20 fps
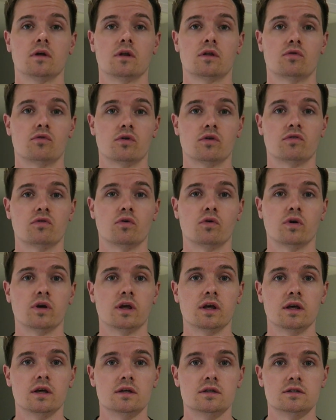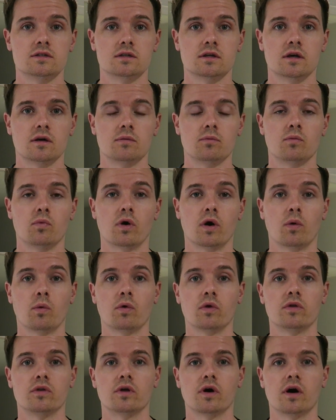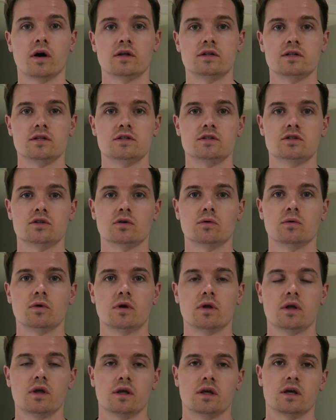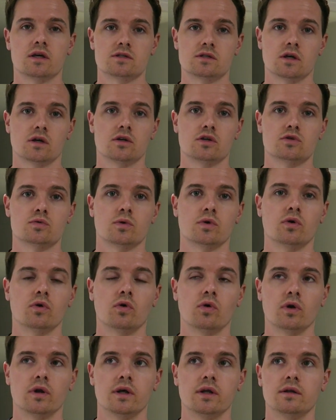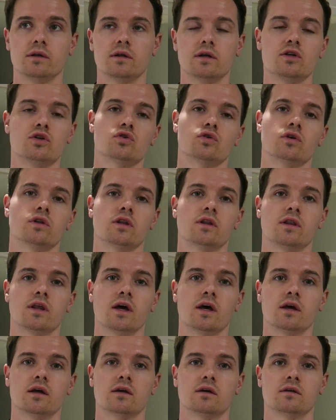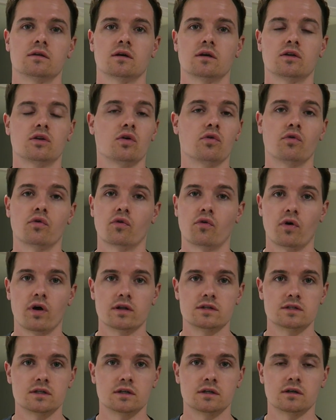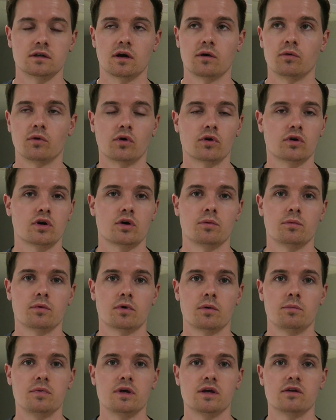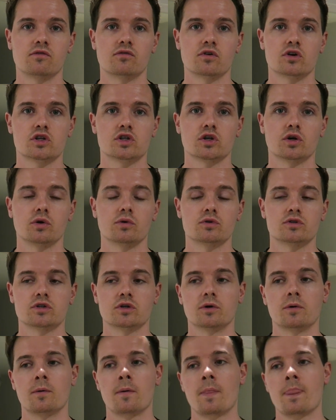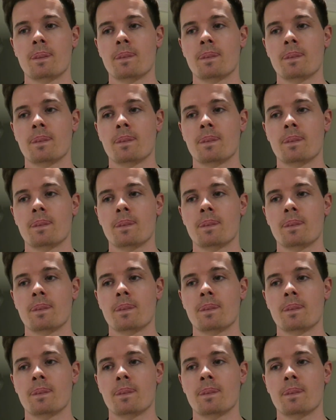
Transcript: 3 or 4 years where I wasn't dieting, so yesterday I just went all in, enjoyed the day. I don't regret it. I'm not competing for a show, so